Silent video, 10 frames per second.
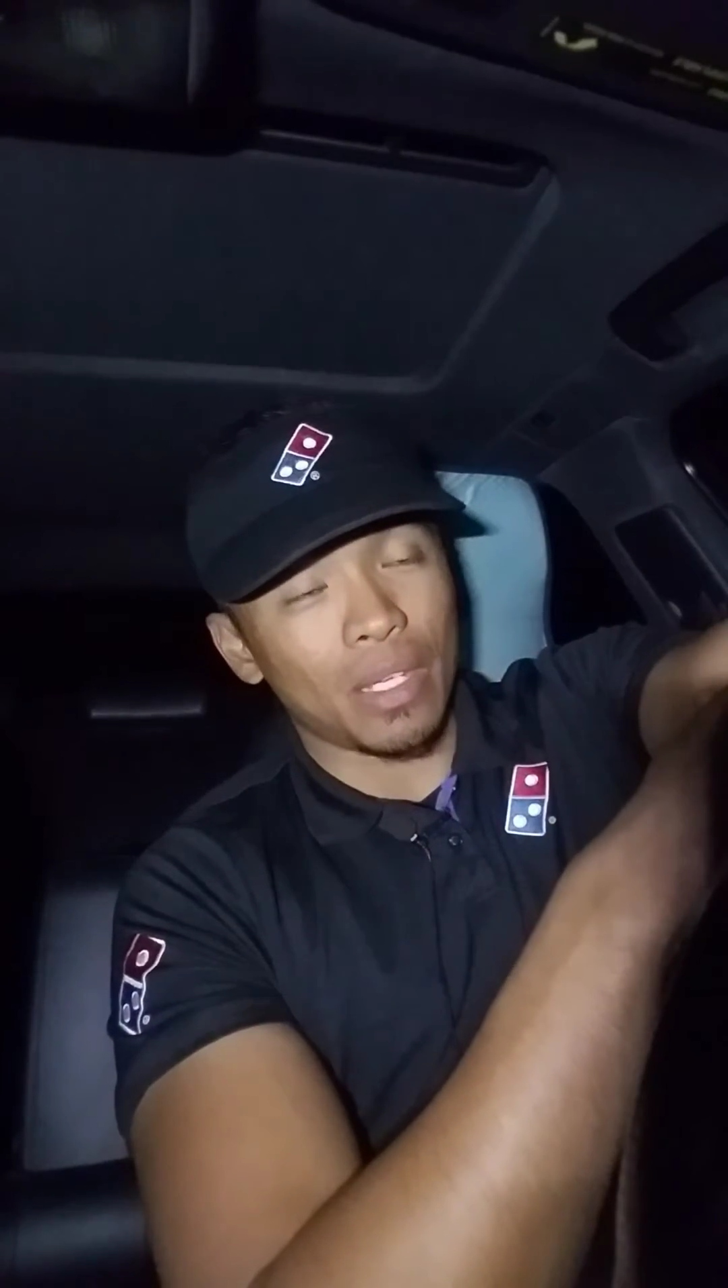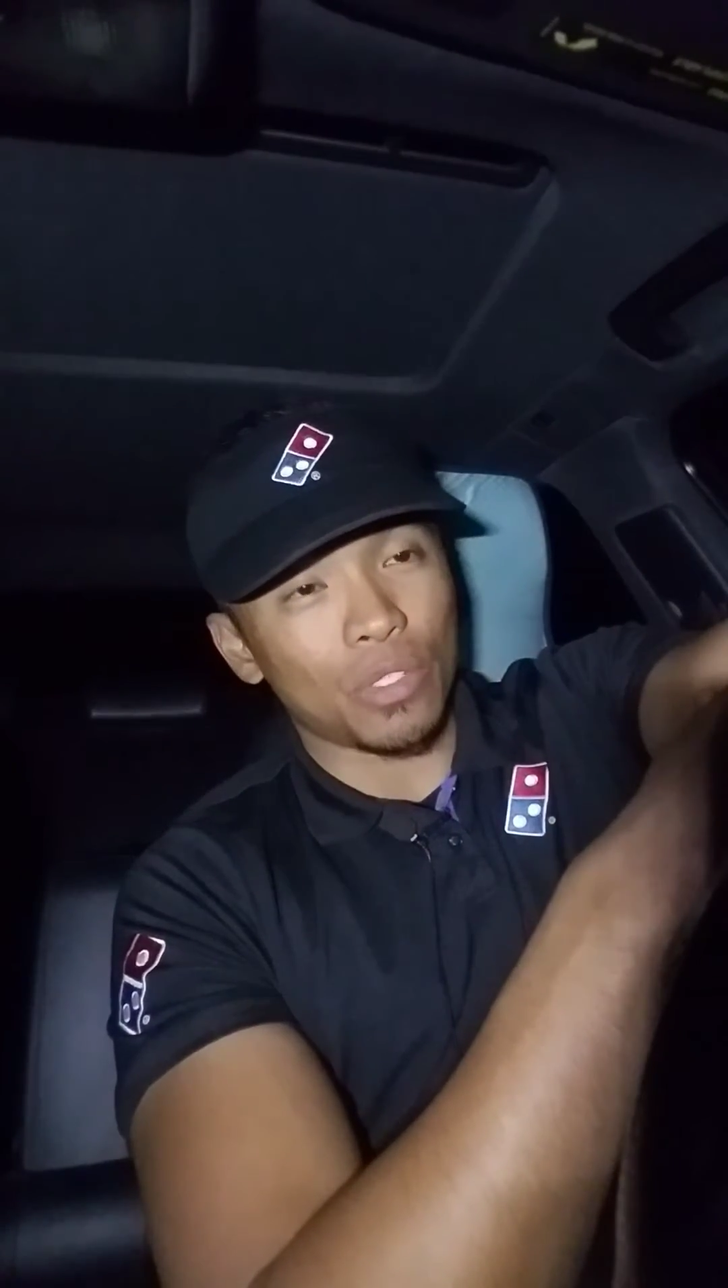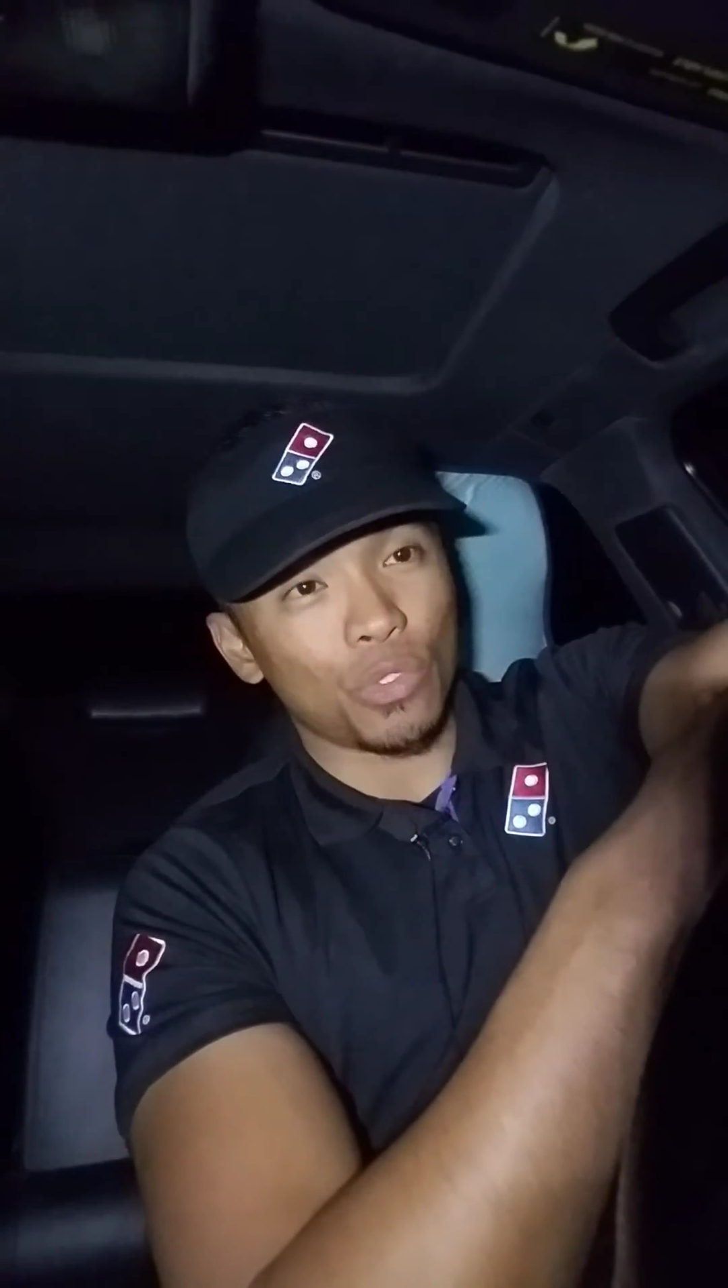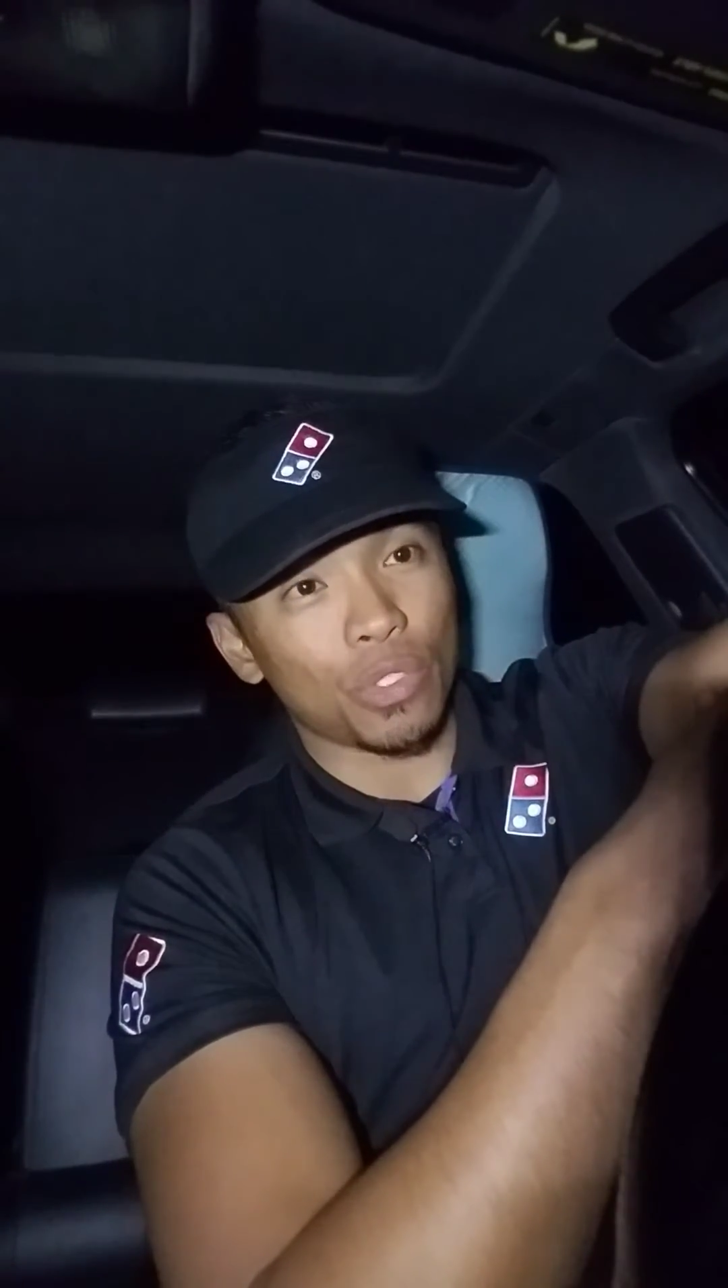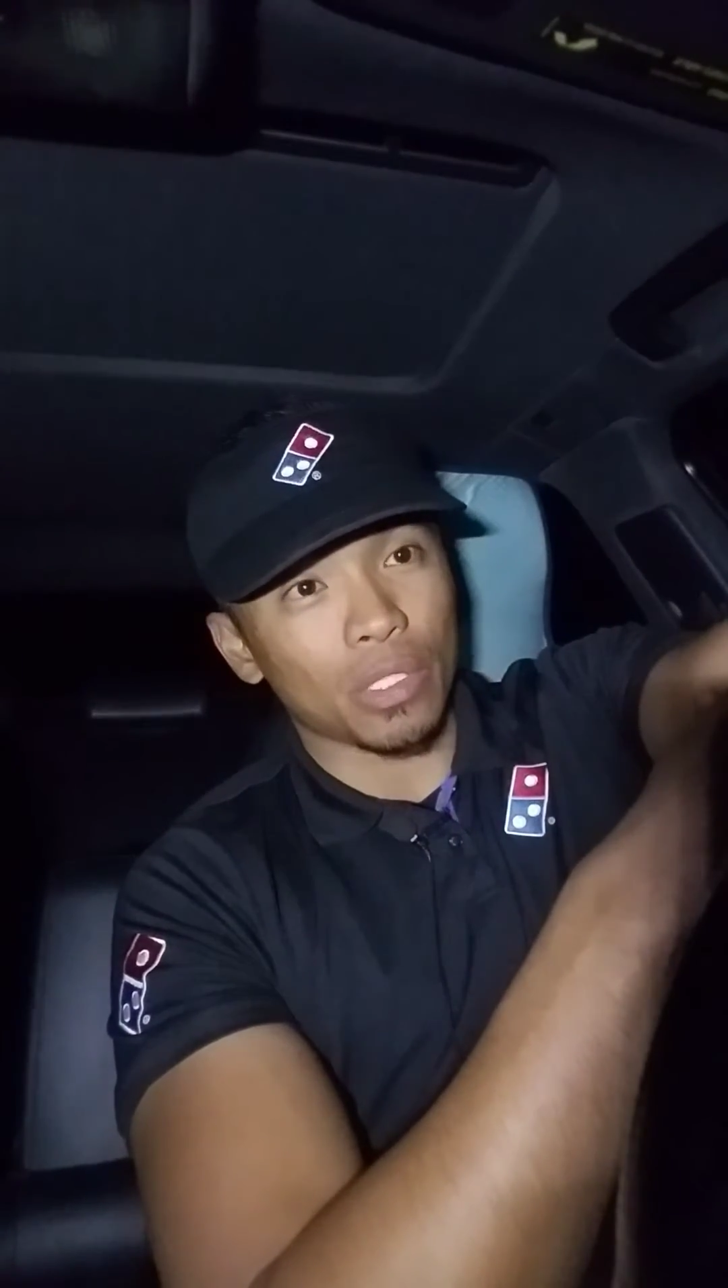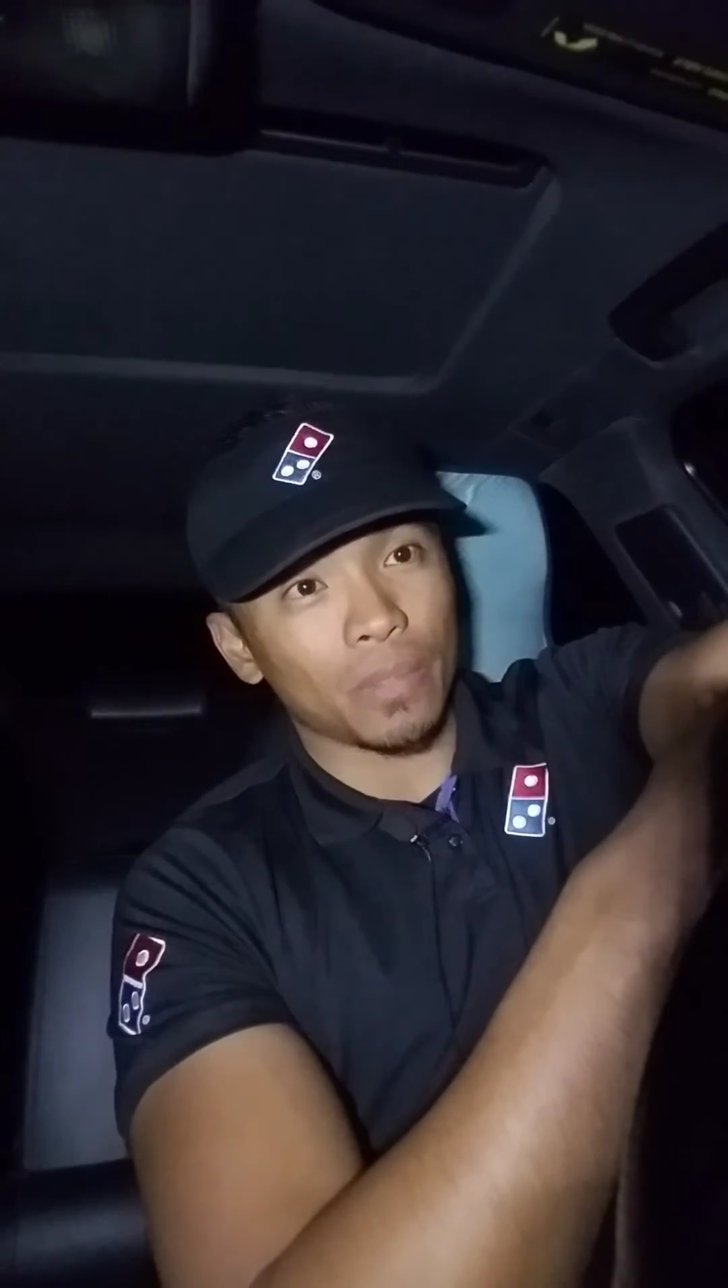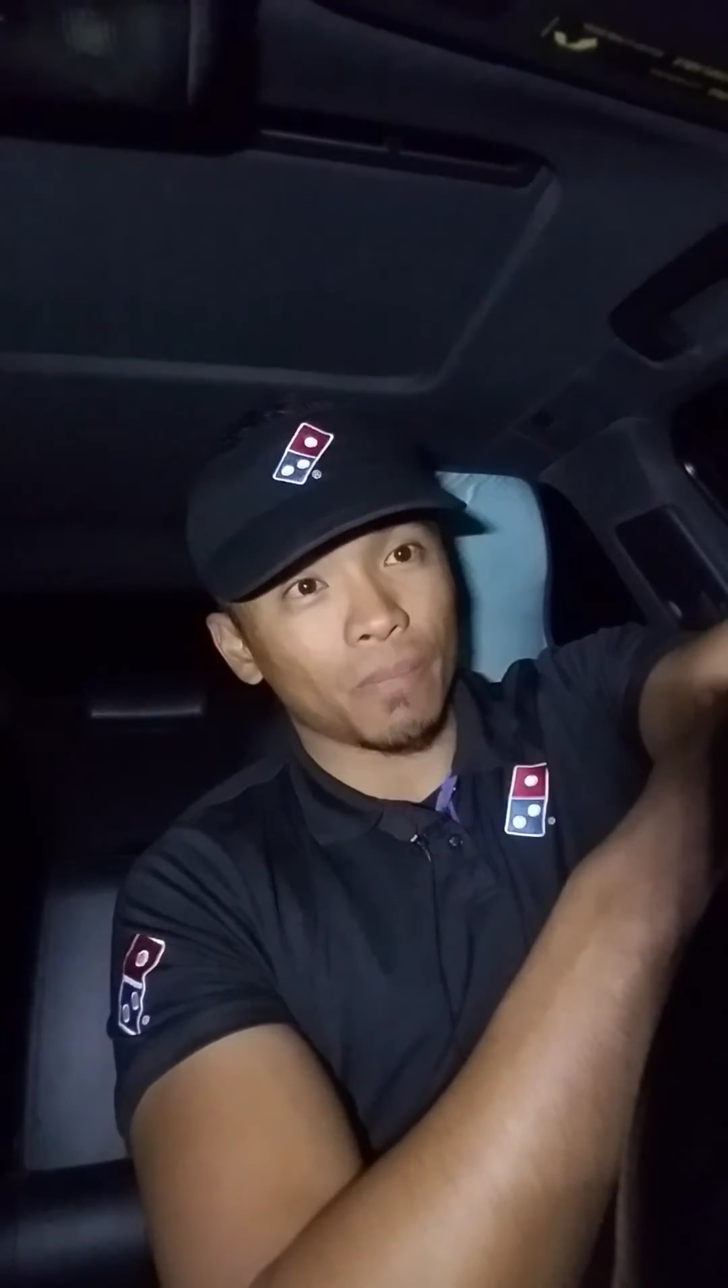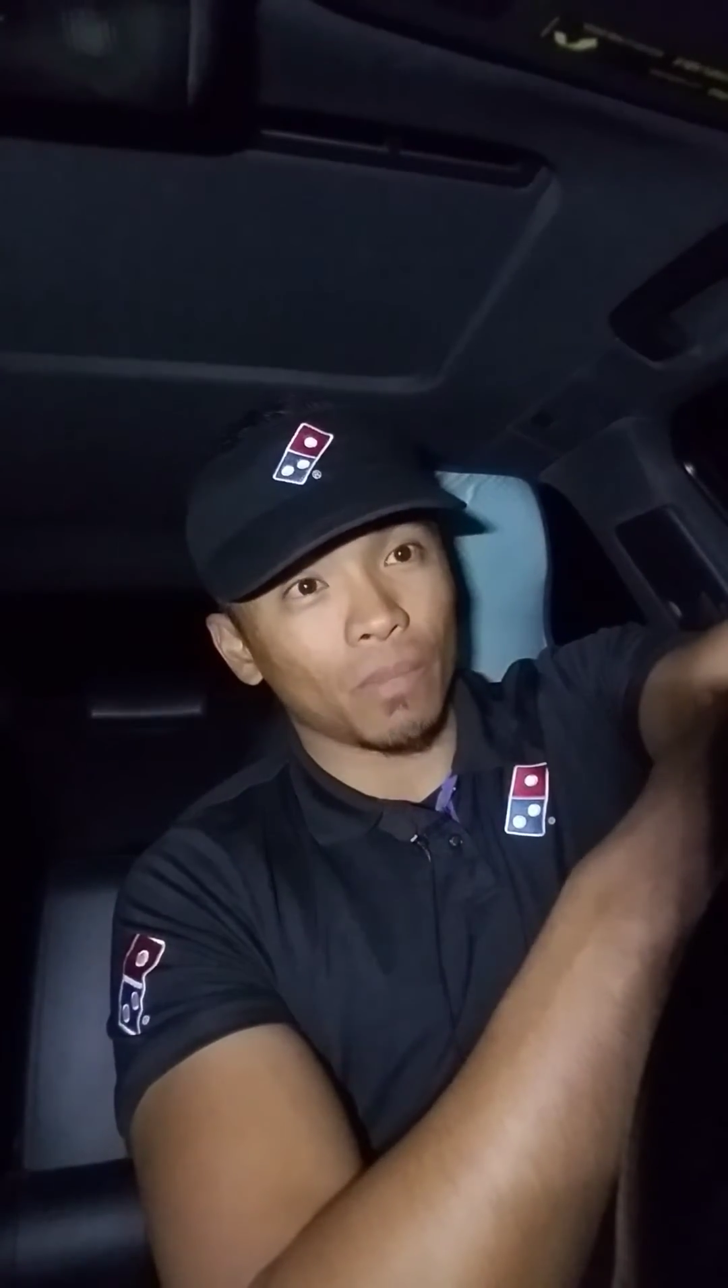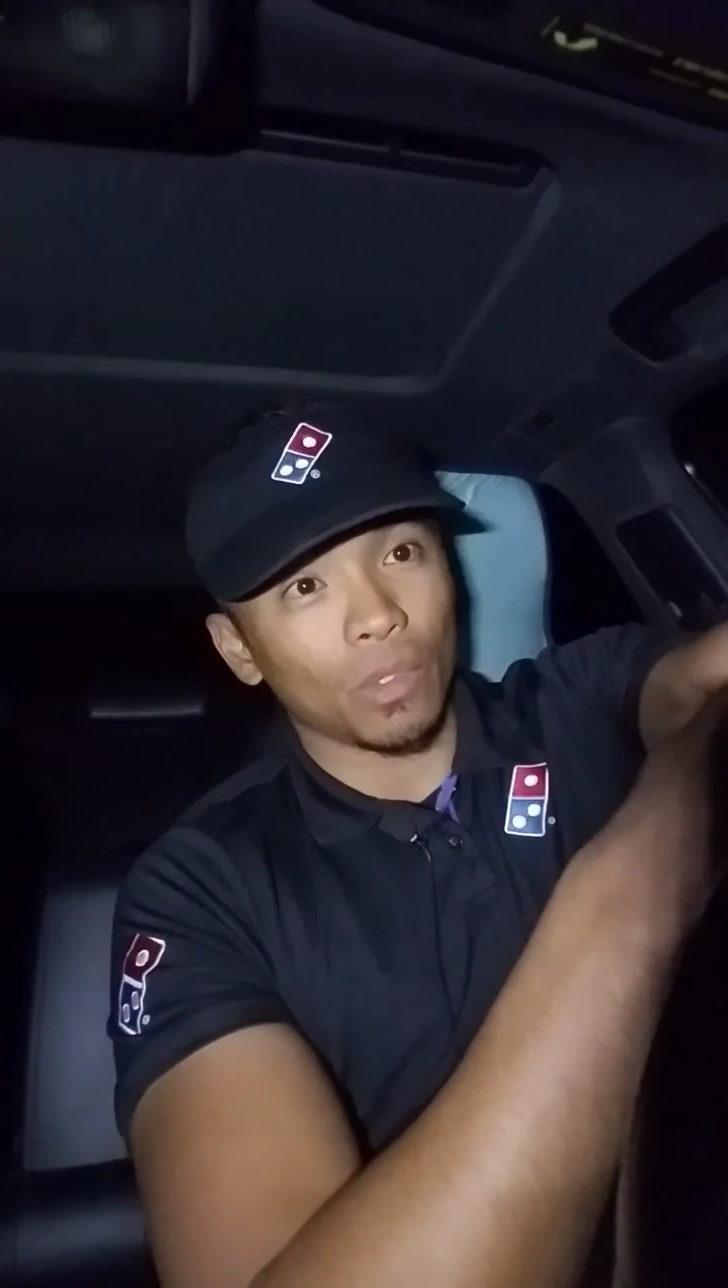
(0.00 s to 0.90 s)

is just